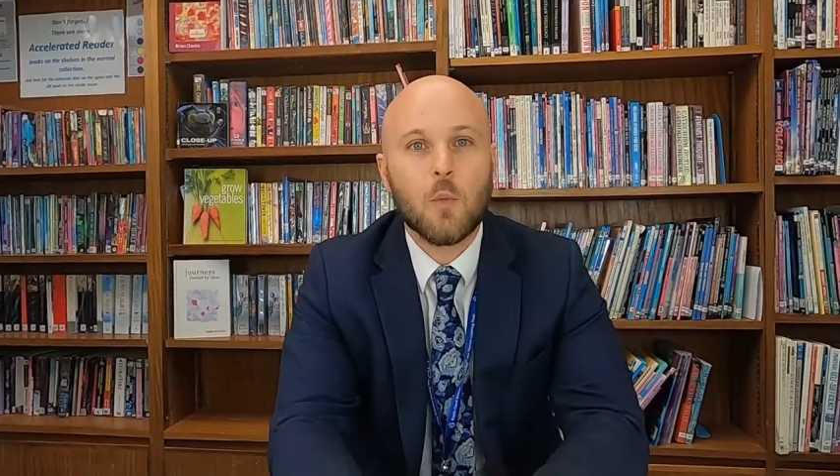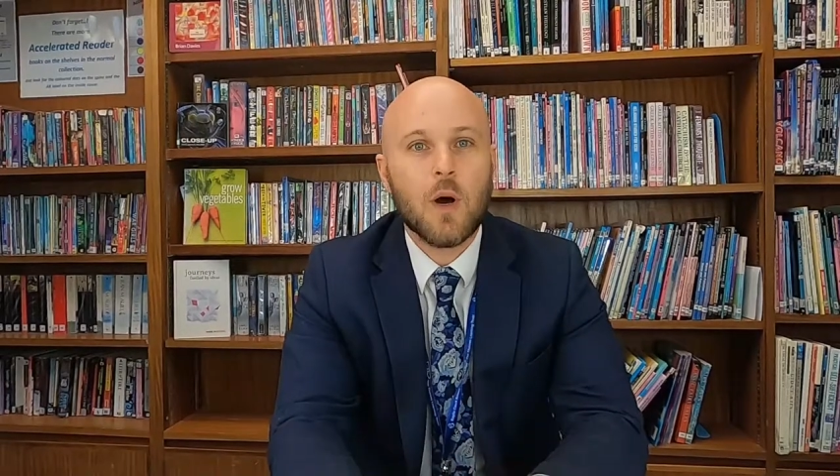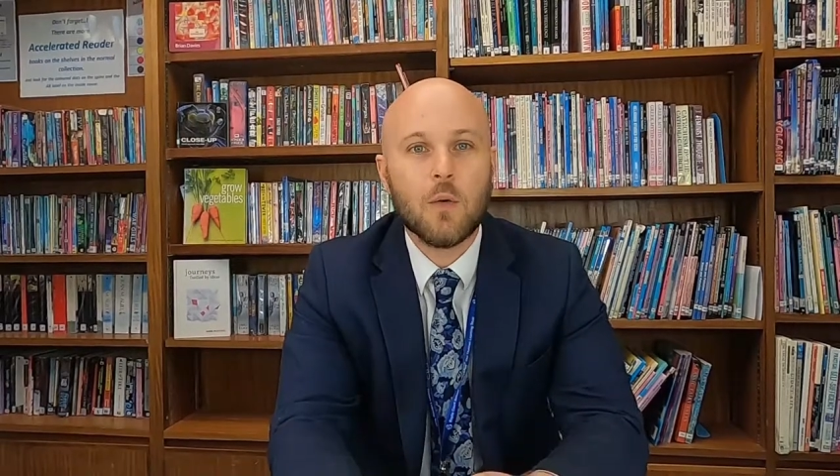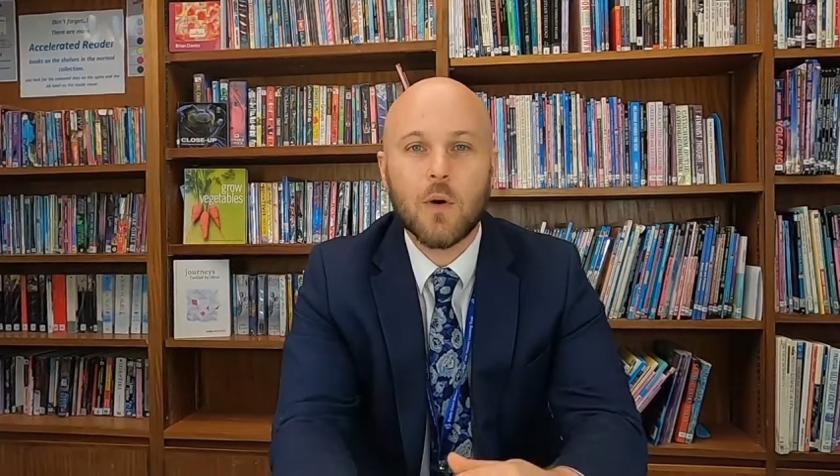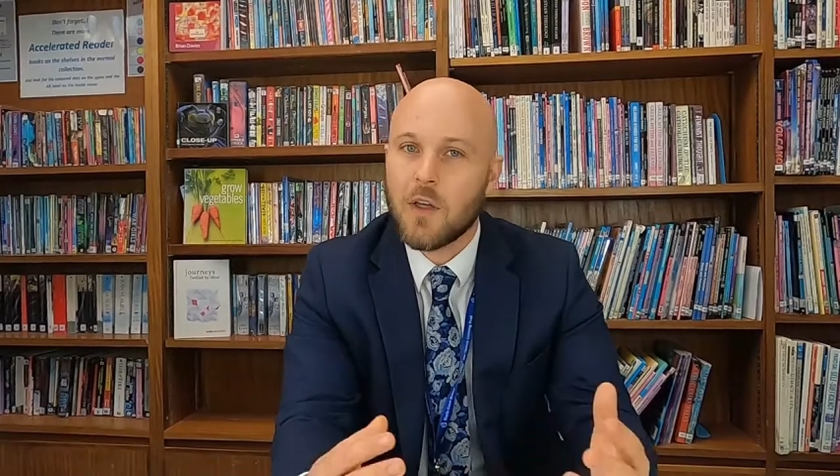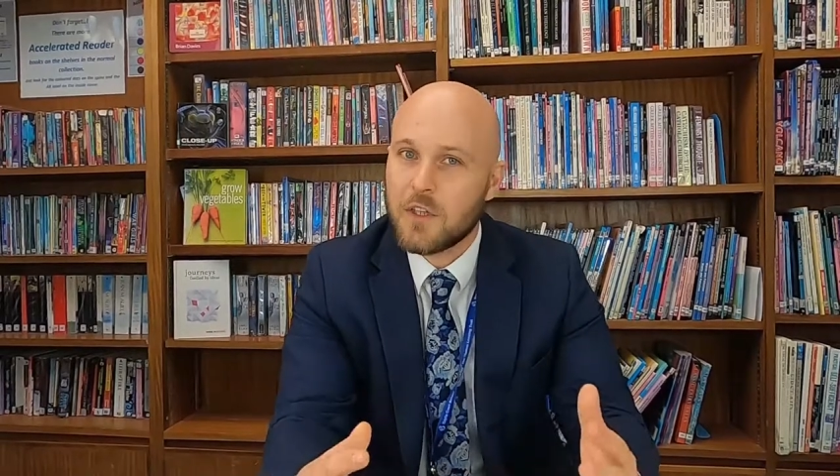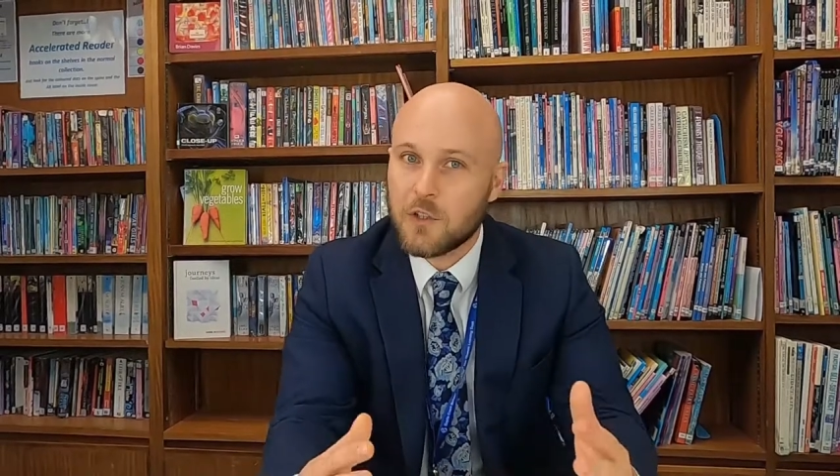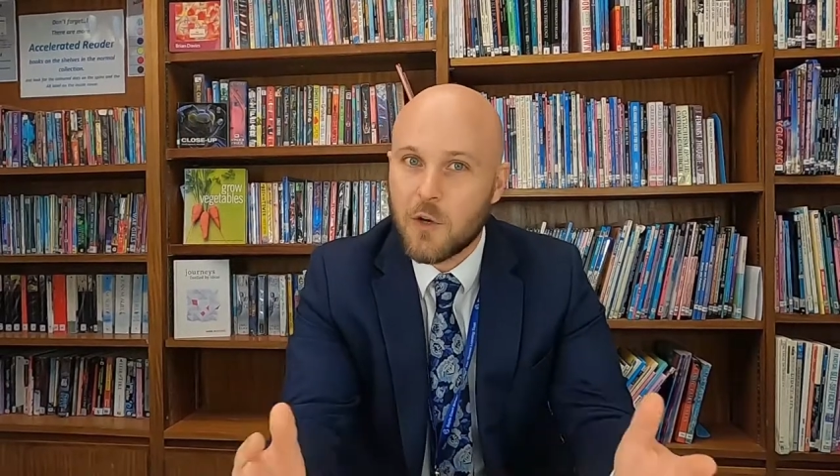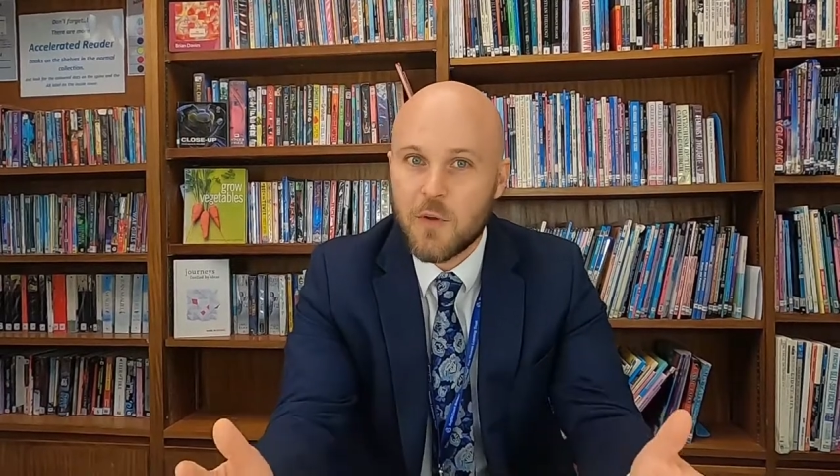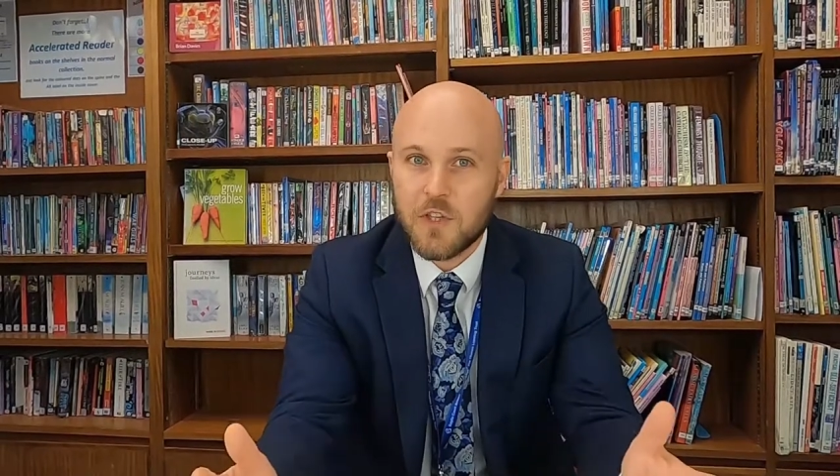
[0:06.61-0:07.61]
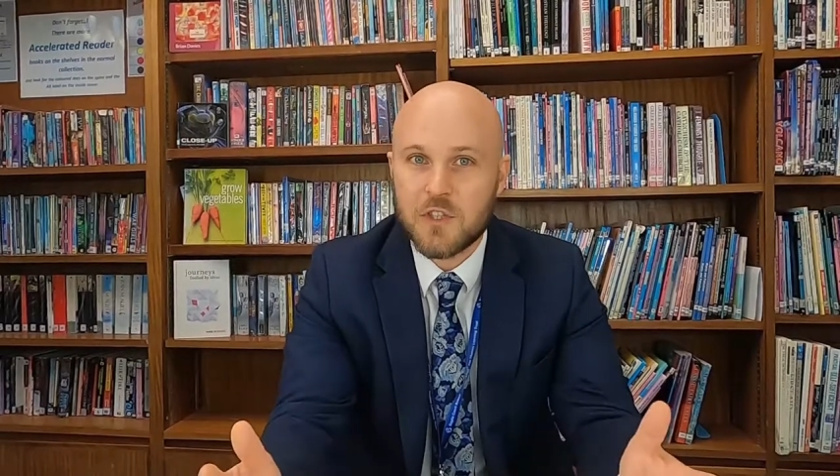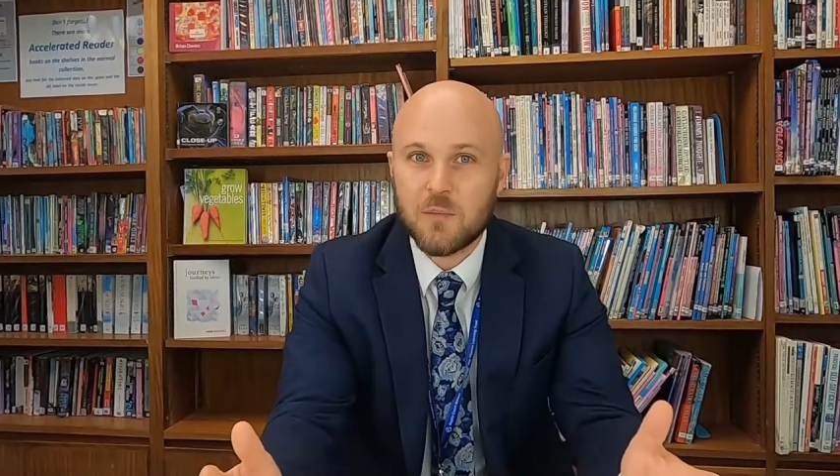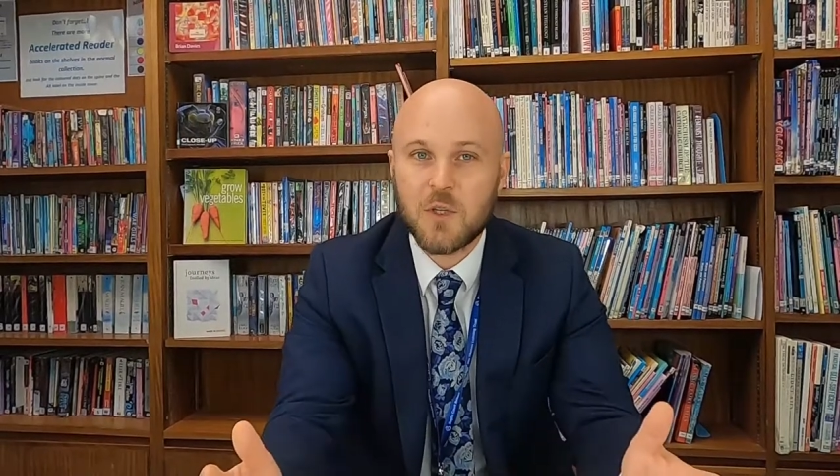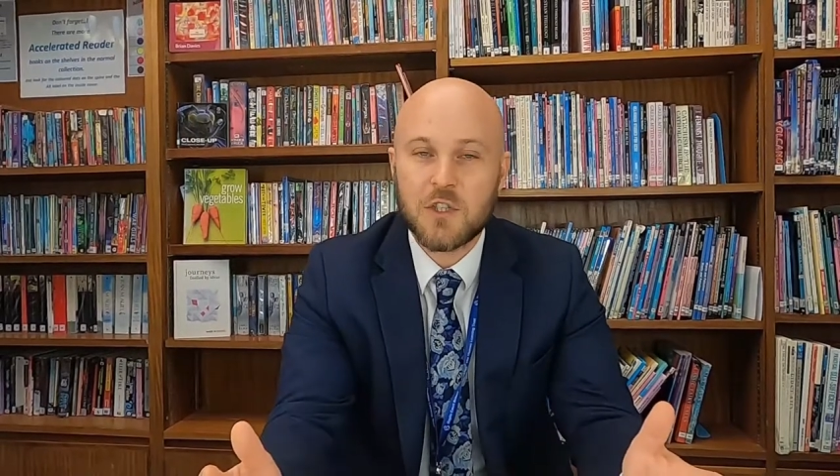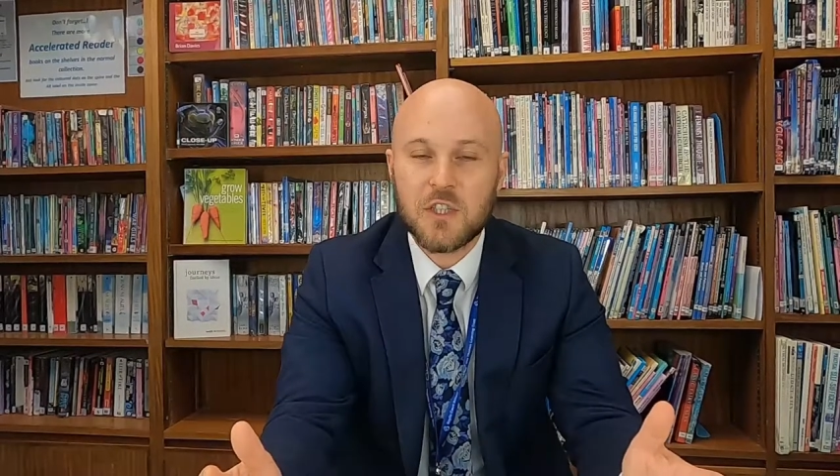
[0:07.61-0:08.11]
Well, I think no other
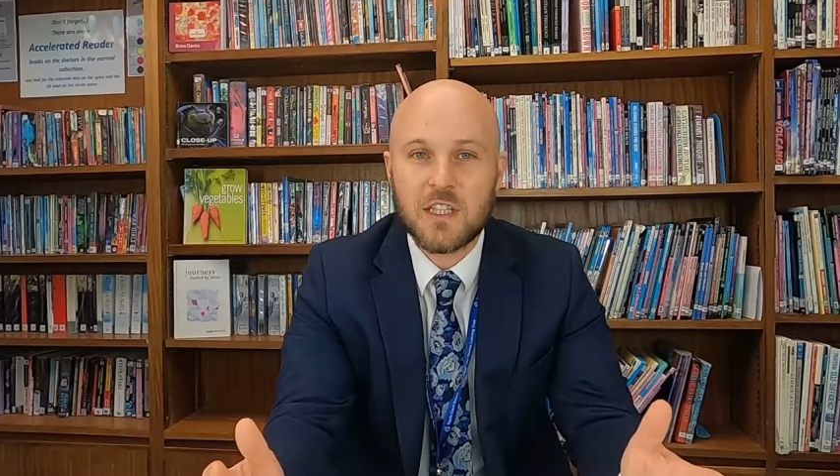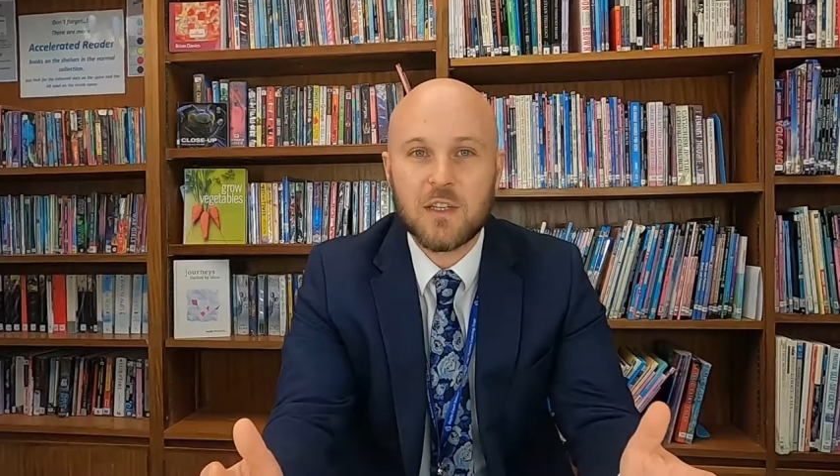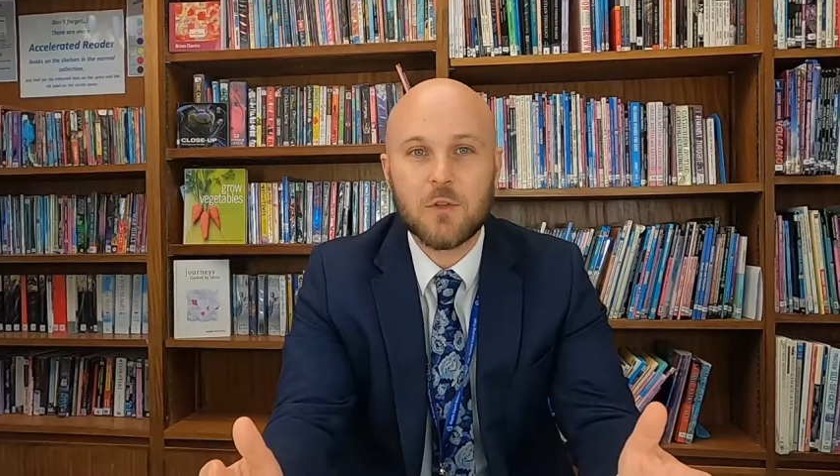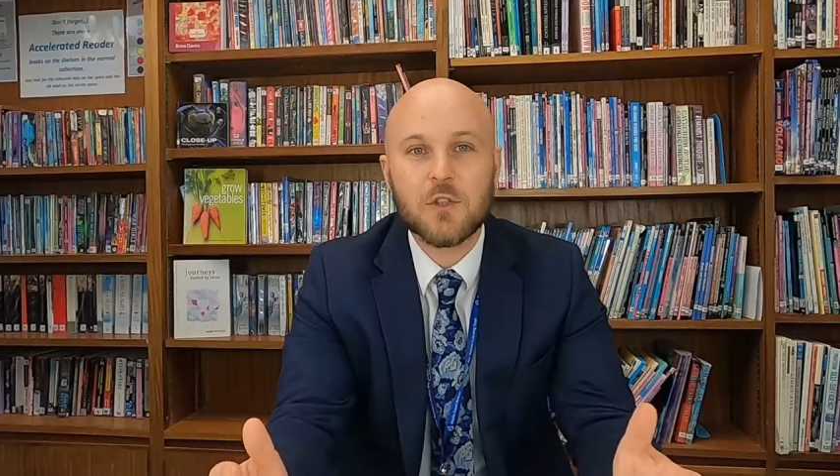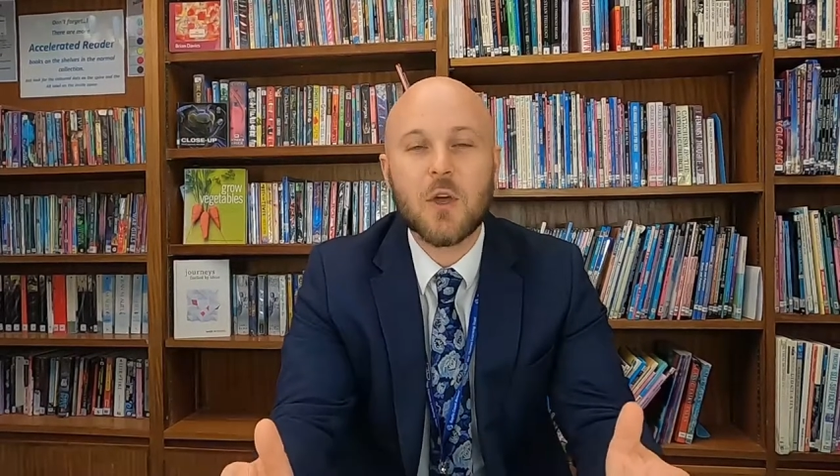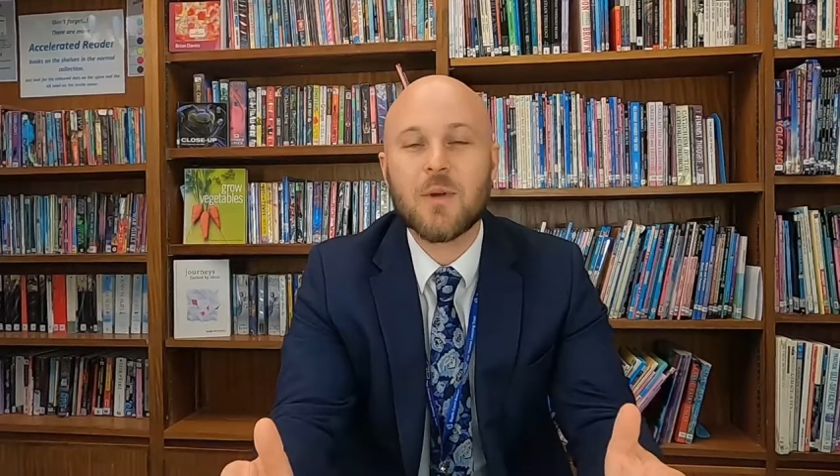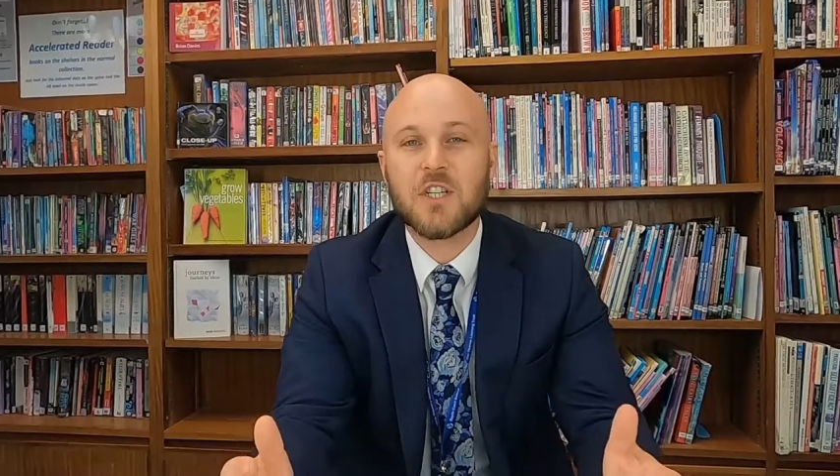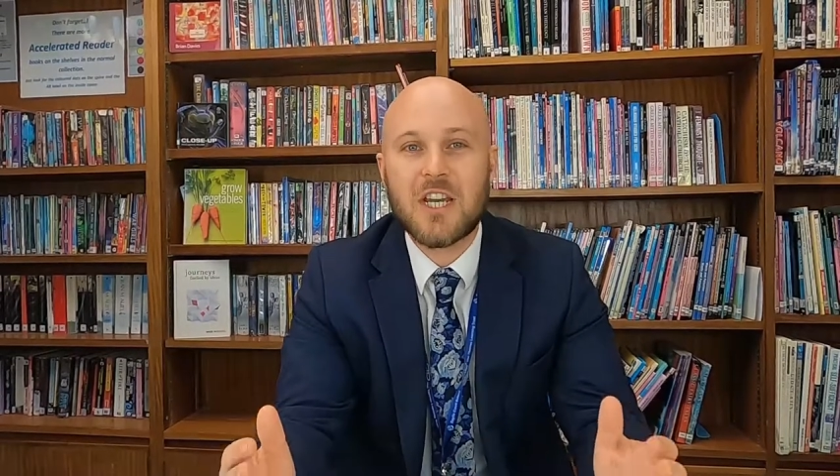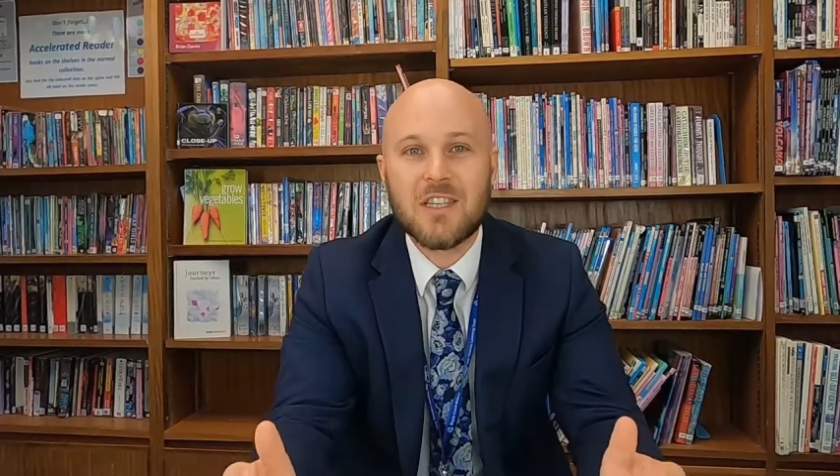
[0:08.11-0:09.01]
subject is going to give you so much